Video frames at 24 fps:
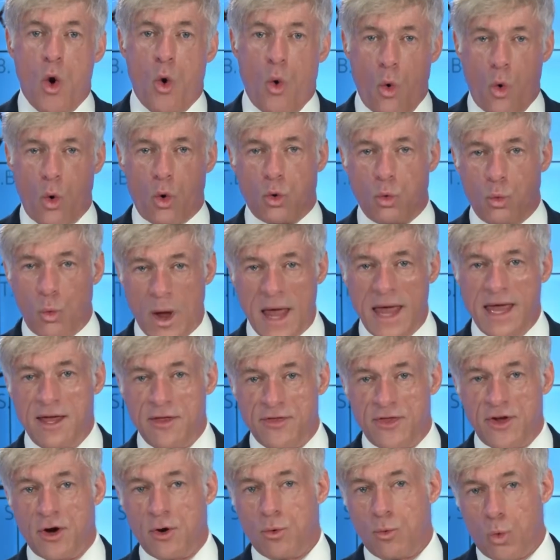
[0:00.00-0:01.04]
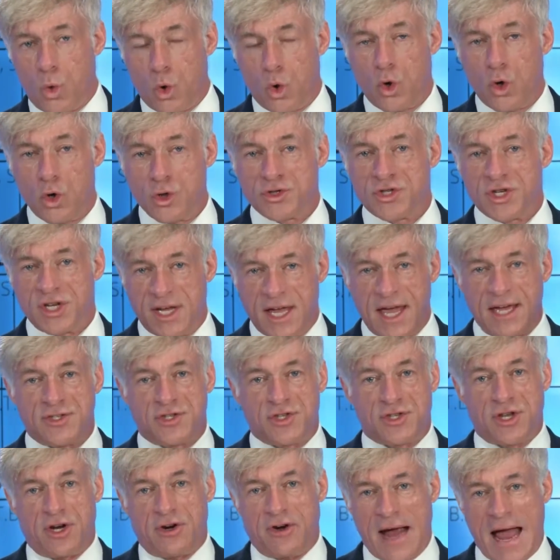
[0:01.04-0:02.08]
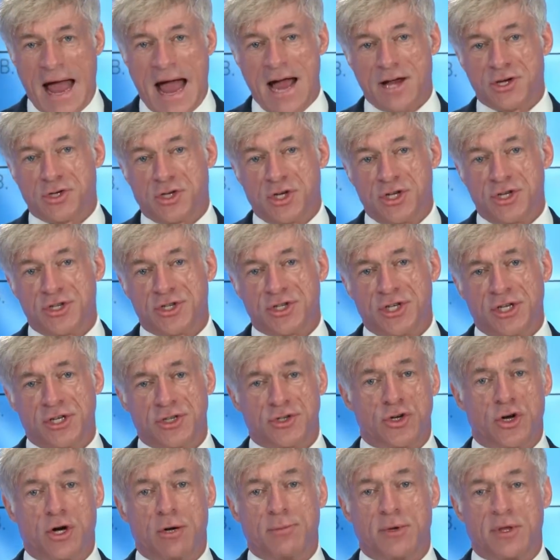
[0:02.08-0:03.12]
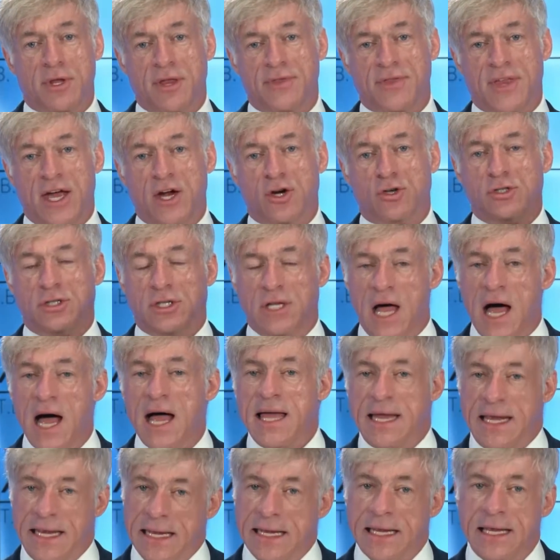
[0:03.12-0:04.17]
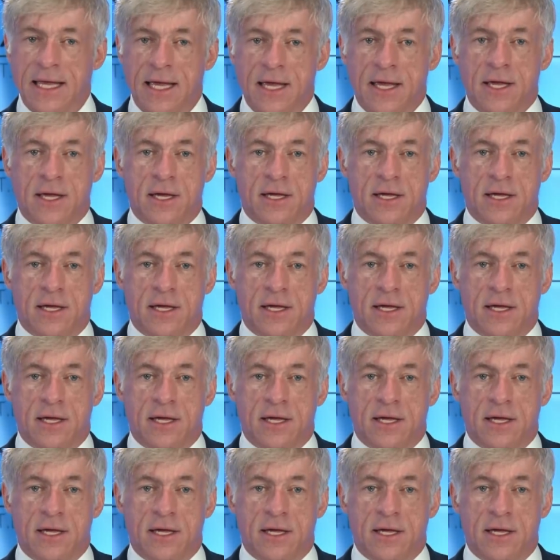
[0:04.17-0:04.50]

or weigh their words against their actions and determine that they are lying